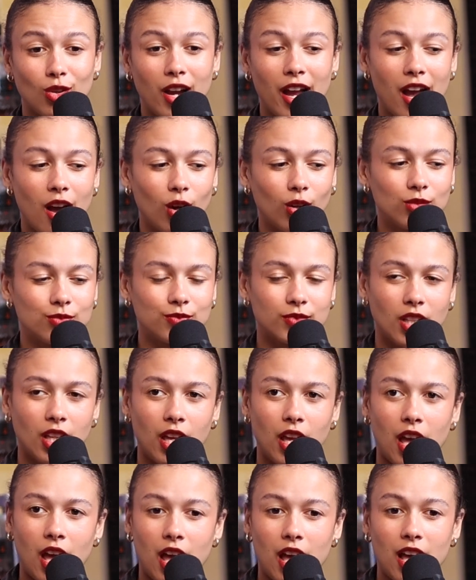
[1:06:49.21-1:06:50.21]
her out.
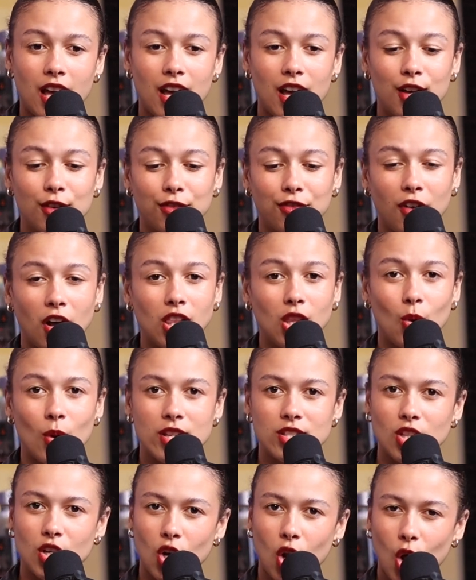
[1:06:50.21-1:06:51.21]

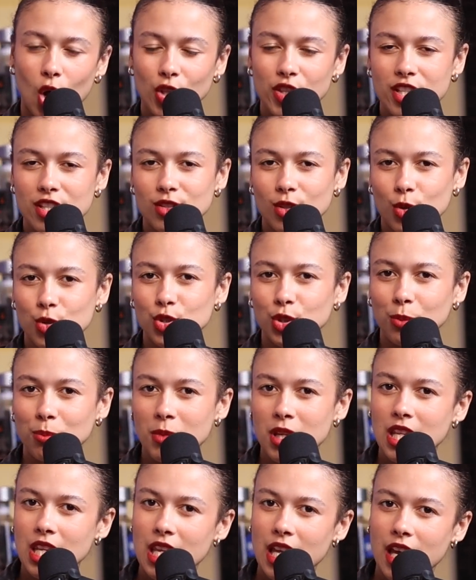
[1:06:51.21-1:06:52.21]
Follow us on all these social
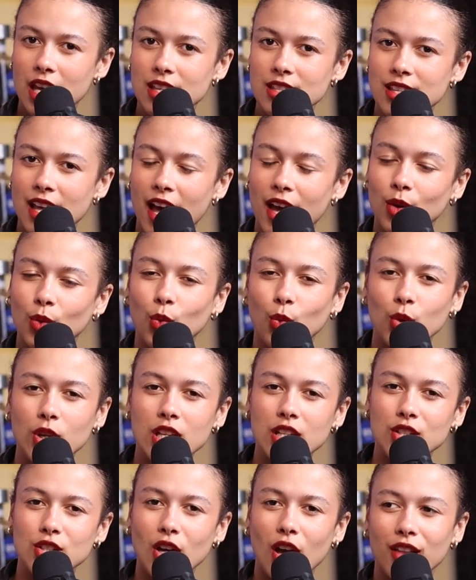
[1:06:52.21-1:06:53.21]
medias at
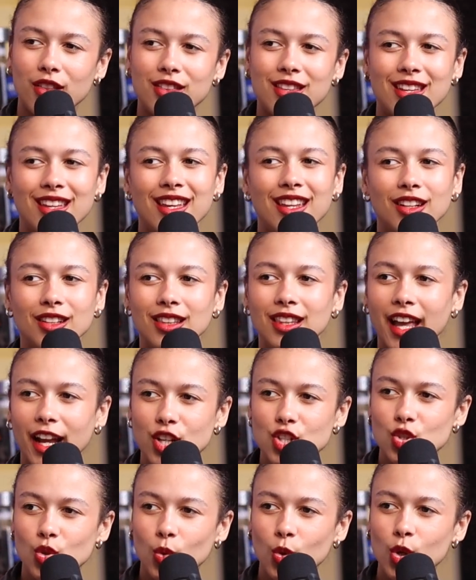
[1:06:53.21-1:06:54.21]

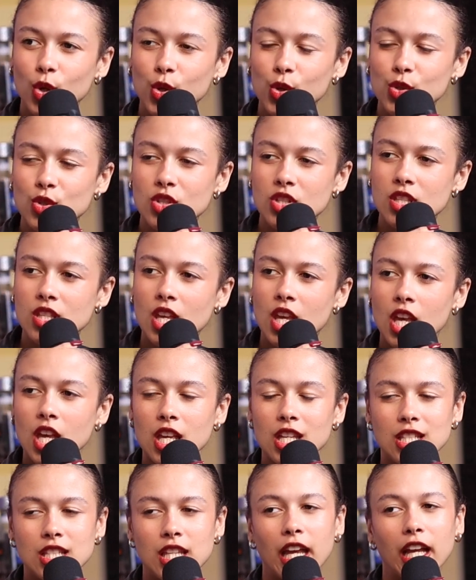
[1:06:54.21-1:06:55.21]
we.theintellectuals,
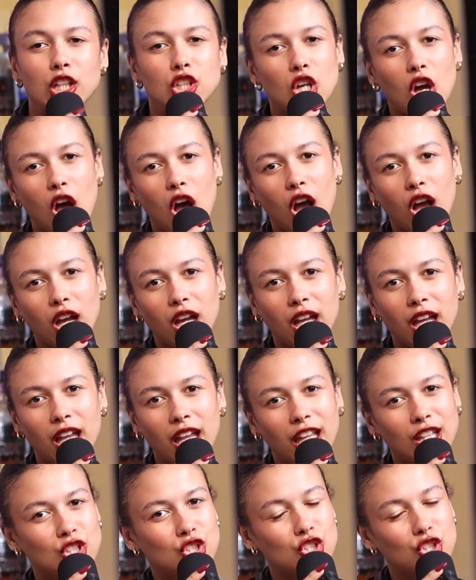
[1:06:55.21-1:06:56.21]
TikTok,
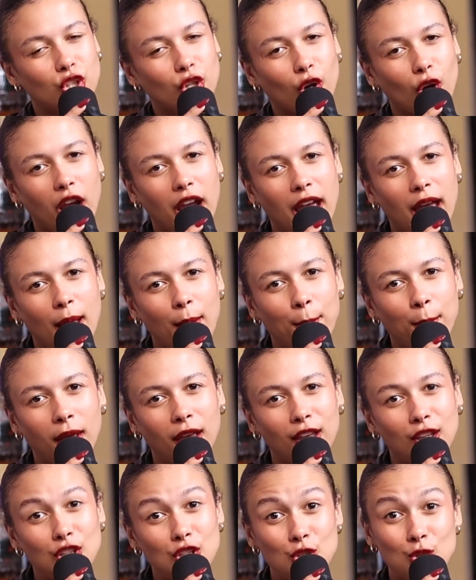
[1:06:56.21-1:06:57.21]

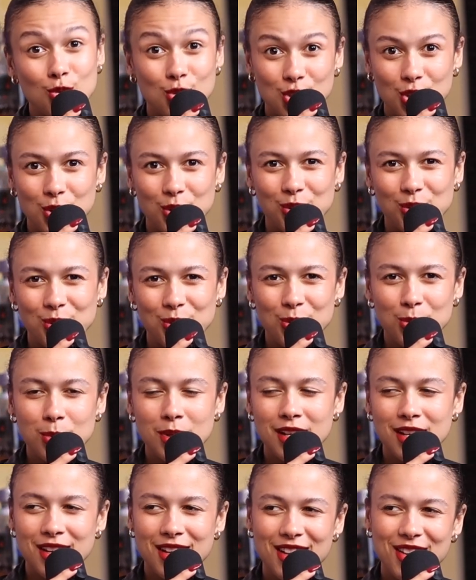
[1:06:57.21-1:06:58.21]
Instagram, YouTube.
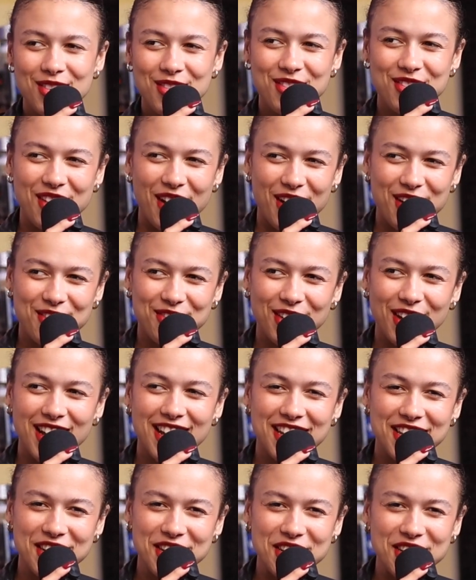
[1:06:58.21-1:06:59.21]
Very
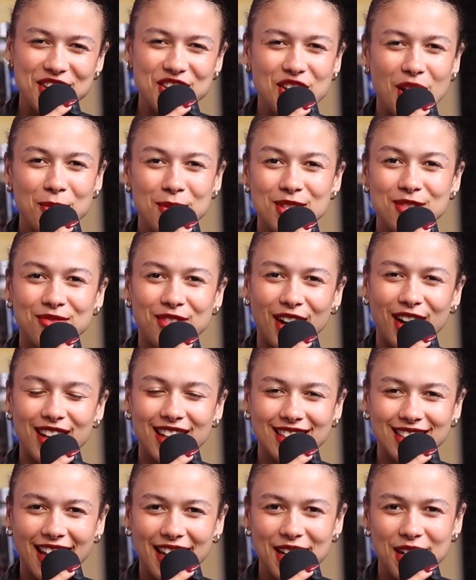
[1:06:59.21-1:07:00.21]
fun. Jem is
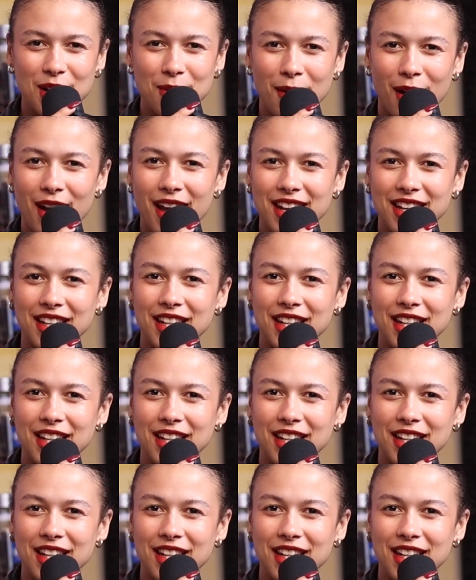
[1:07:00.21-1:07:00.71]
very excited about